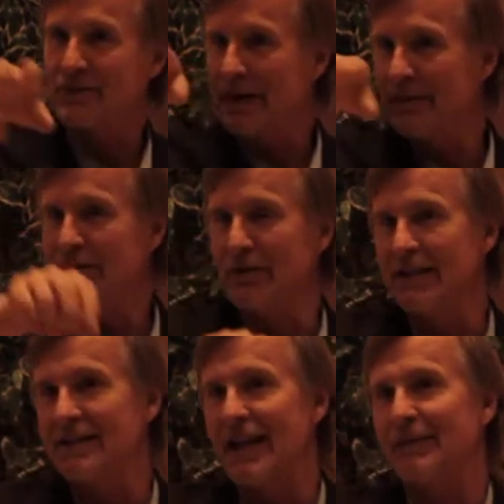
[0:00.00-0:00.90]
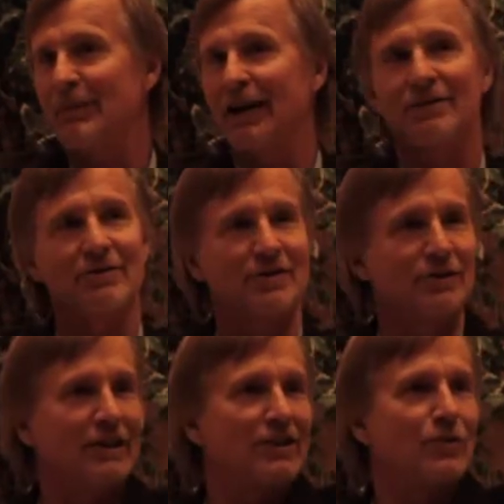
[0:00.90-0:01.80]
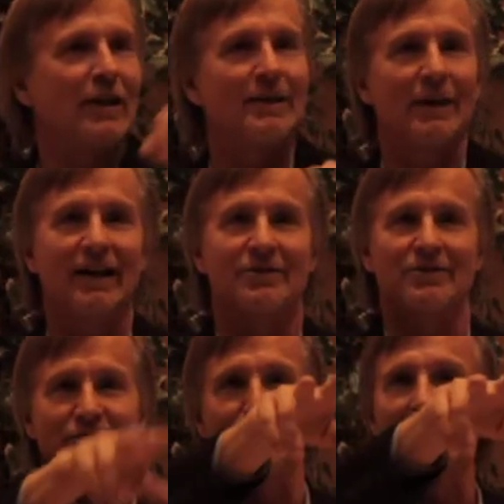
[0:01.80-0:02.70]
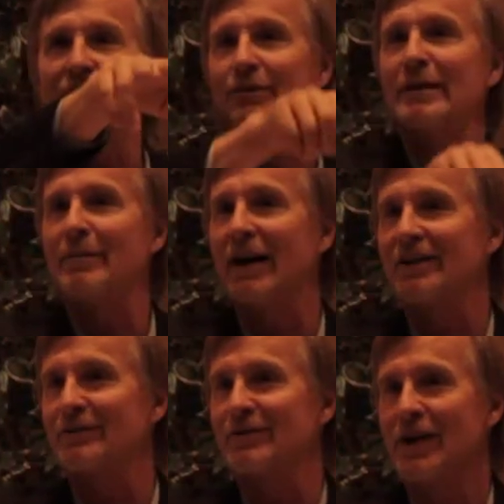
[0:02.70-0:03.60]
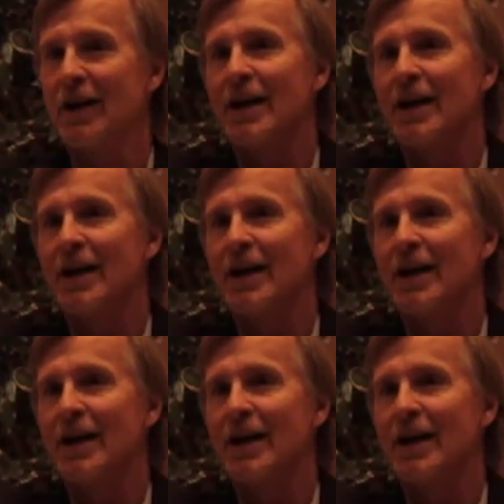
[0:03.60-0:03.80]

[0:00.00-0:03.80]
Maybe you need 10 modules, you need 20 modules, you need 3 modules.